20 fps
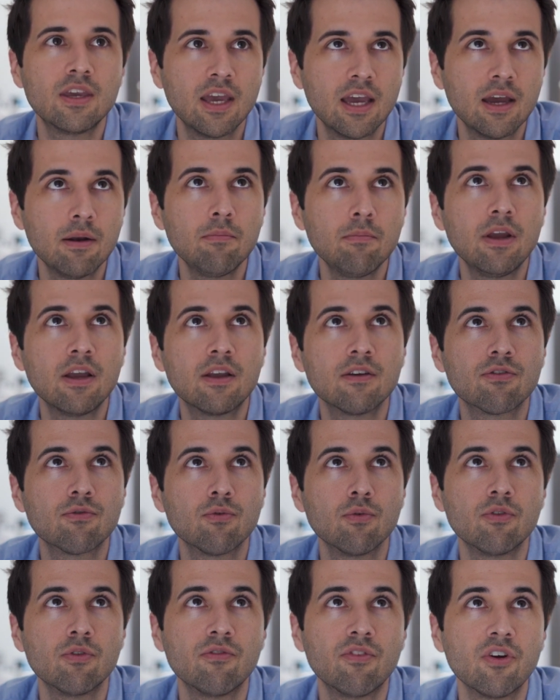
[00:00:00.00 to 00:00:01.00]
can't make it
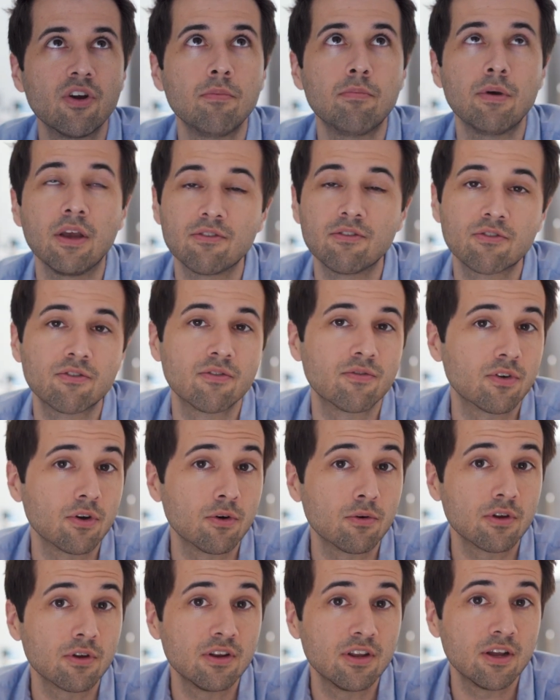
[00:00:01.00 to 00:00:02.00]
through the very basics of
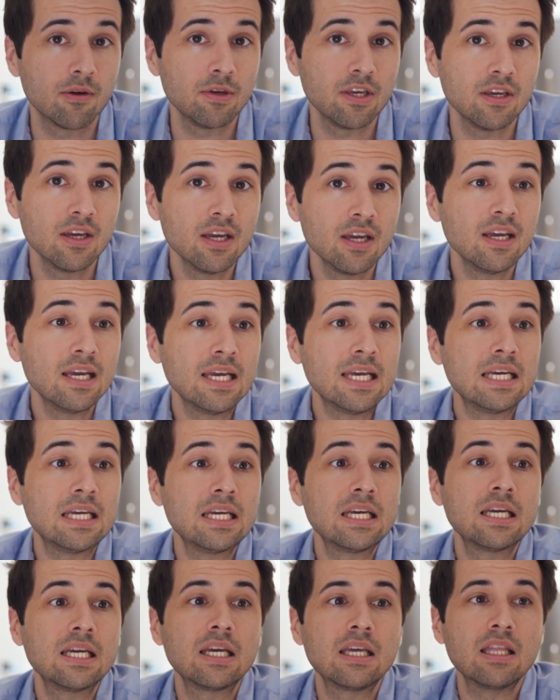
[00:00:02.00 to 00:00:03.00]
Codecademy,
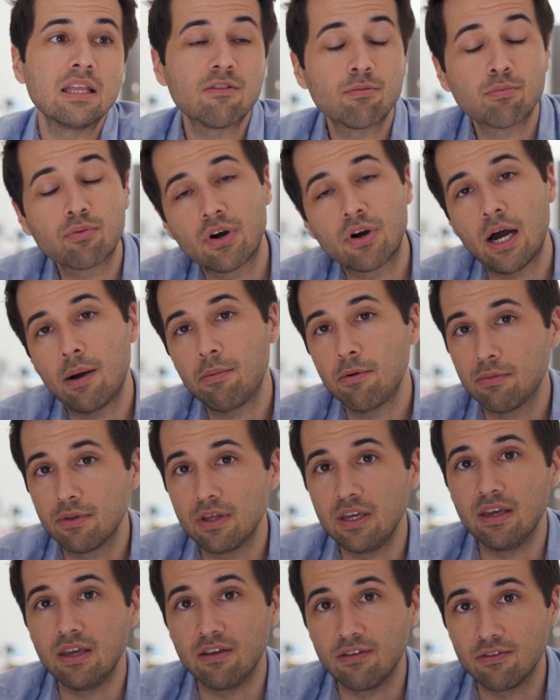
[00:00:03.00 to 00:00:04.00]
this
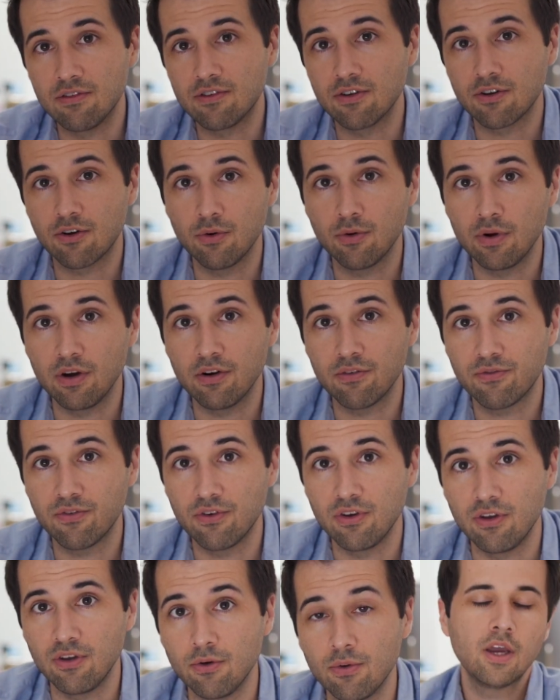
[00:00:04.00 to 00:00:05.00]
probably isn't a career
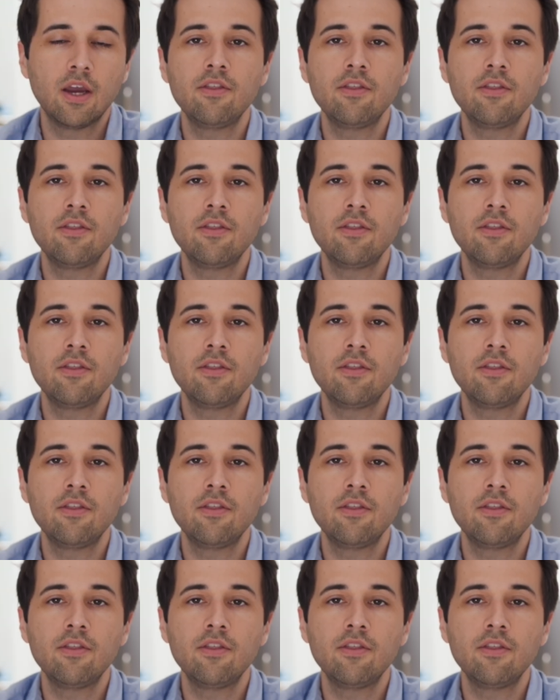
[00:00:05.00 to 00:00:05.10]
for you.